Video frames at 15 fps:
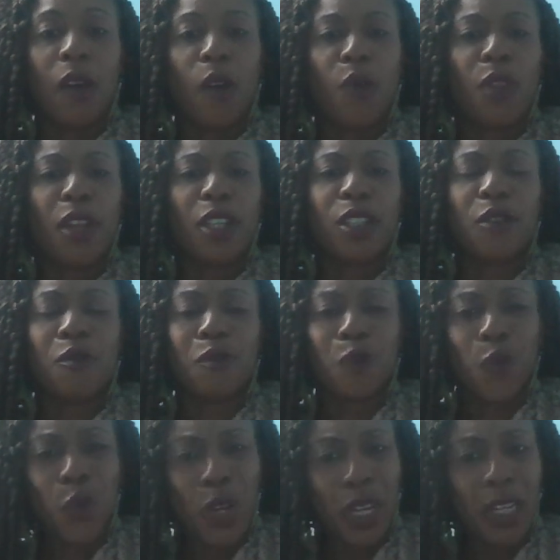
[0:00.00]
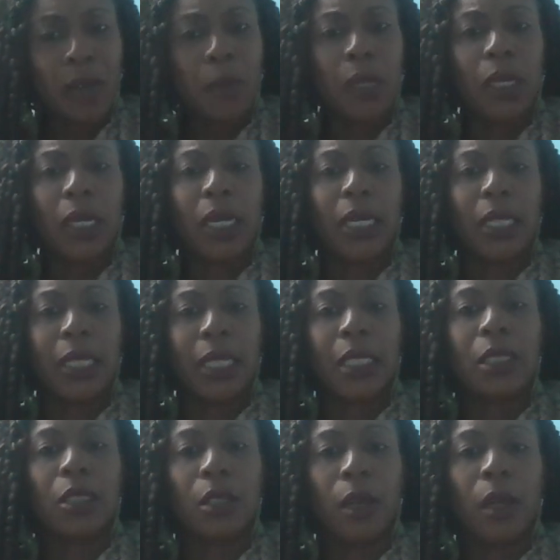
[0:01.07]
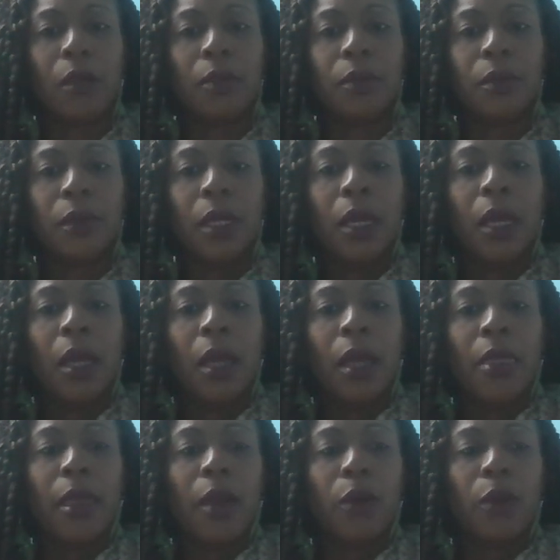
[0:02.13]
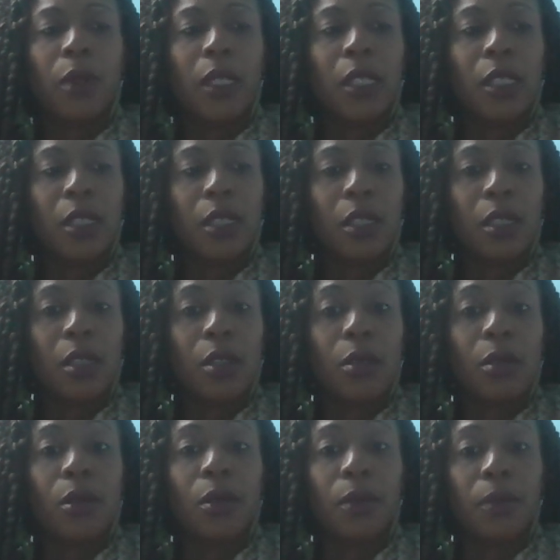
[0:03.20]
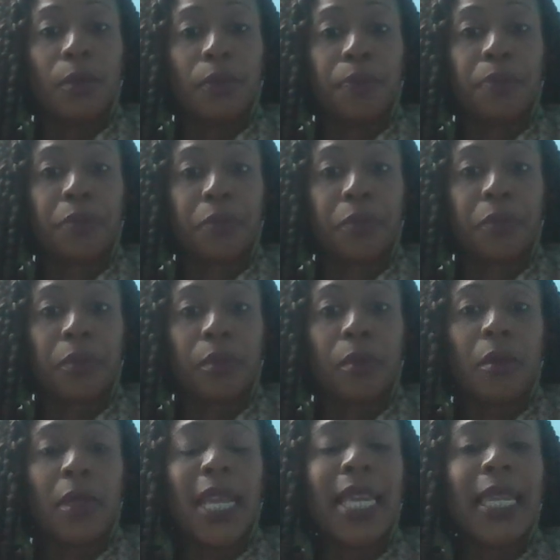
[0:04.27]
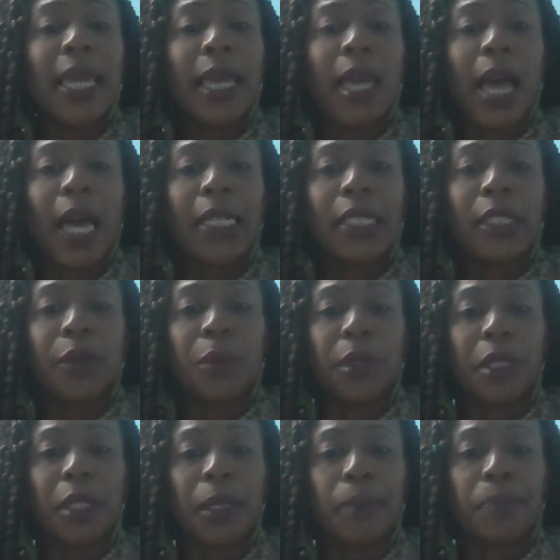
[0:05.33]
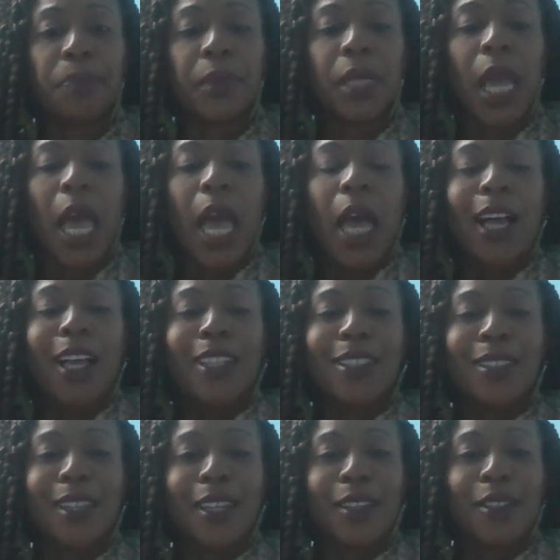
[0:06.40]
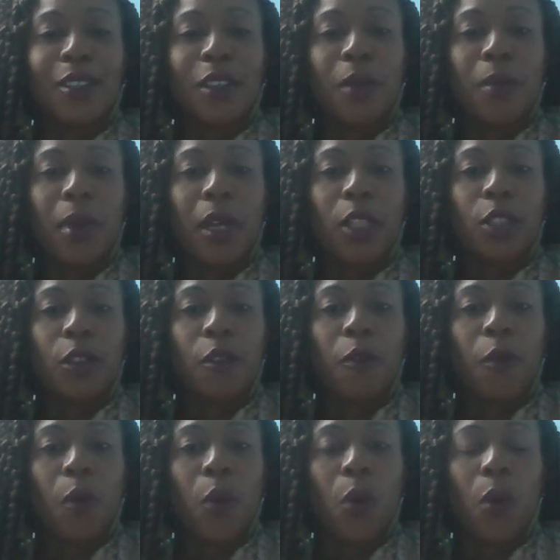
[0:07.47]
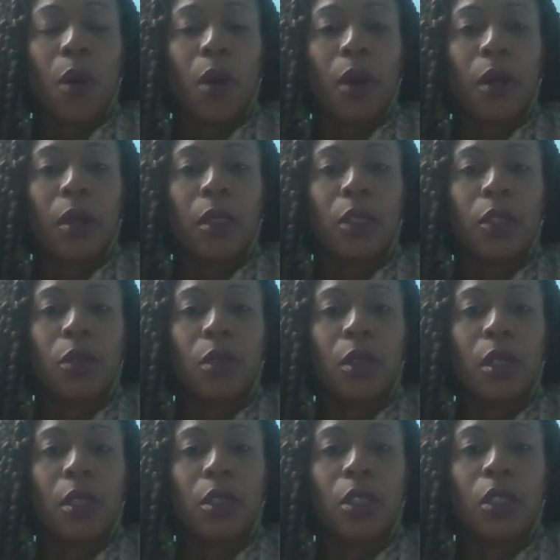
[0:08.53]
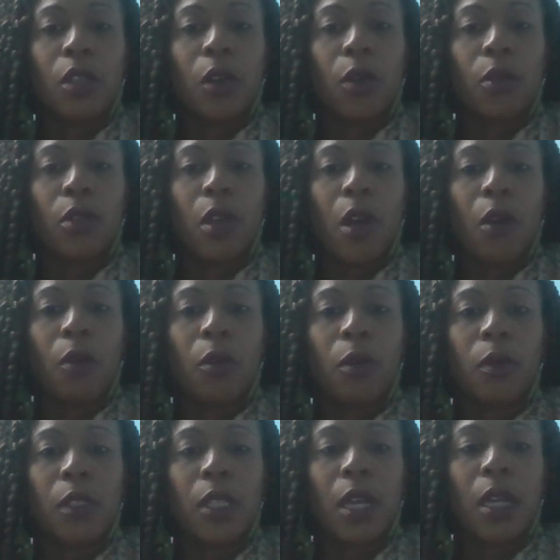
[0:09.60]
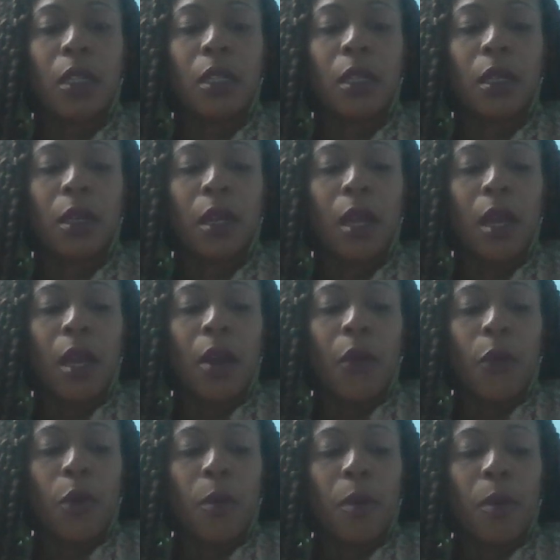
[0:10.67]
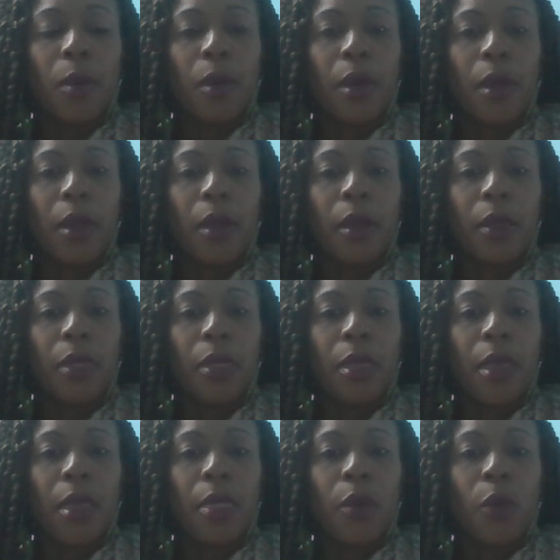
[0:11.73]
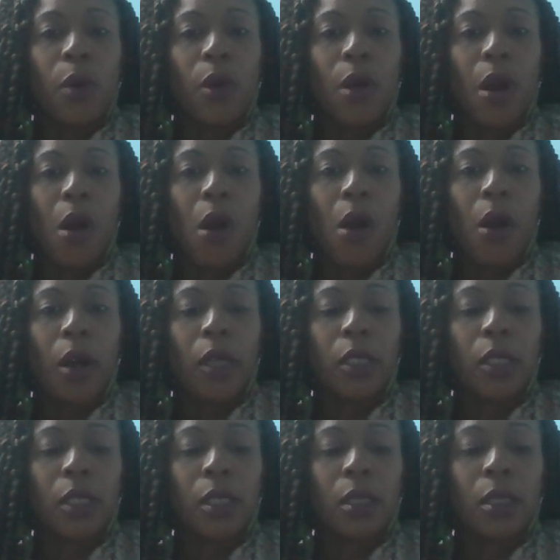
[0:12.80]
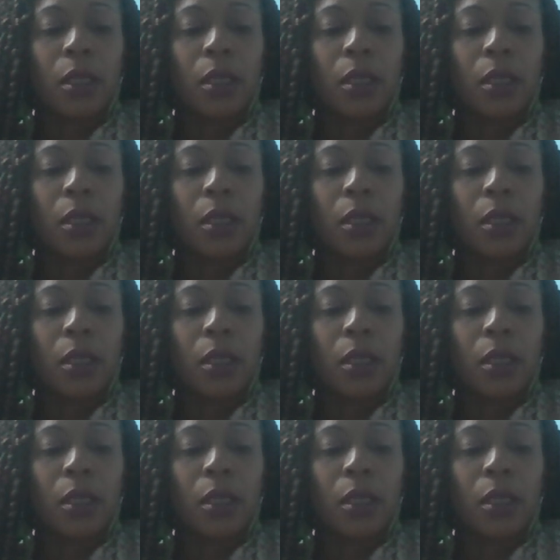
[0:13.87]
go. There's freedom in letting things go that releases you and let God deal with them. So thank you so much for tuning in to Soul Talk with Sonya. Remember, in the word heart